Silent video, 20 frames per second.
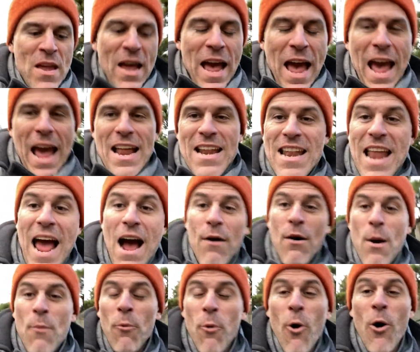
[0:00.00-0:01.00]
and now
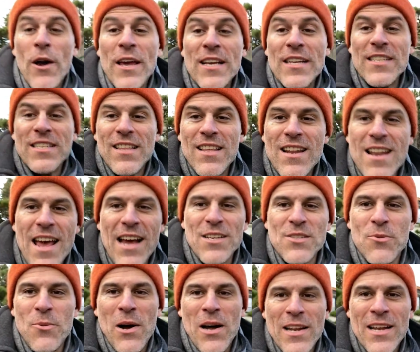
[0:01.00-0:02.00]
I'm walking to the
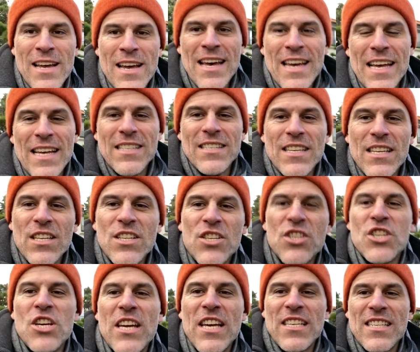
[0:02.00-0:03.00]
next one. It's in
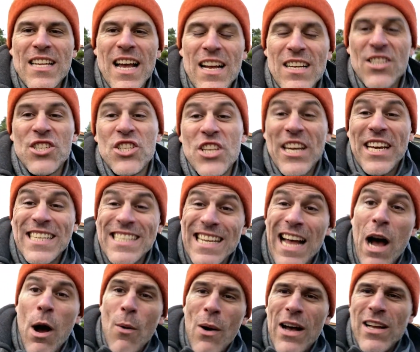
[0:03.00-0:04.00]
Chigasa-
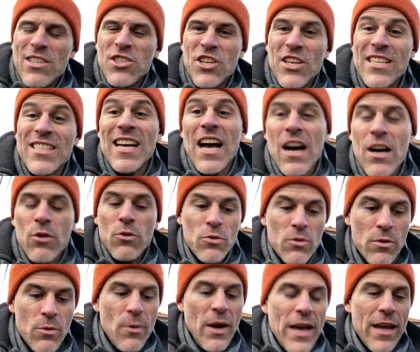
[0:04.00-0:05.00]
Chigasawa, Chigasaku.
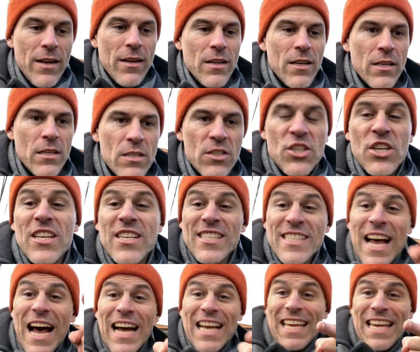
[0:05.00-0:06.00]
Wait,
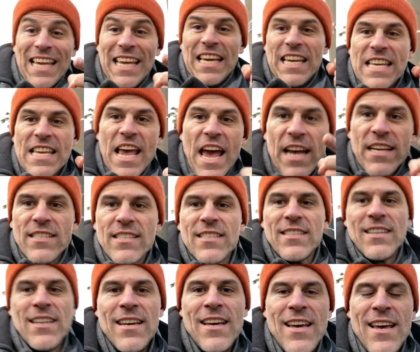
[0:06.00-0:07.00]
Chigasaki. Yes,
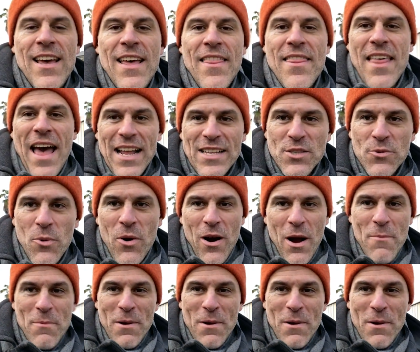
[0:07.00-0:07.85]
that's where I'm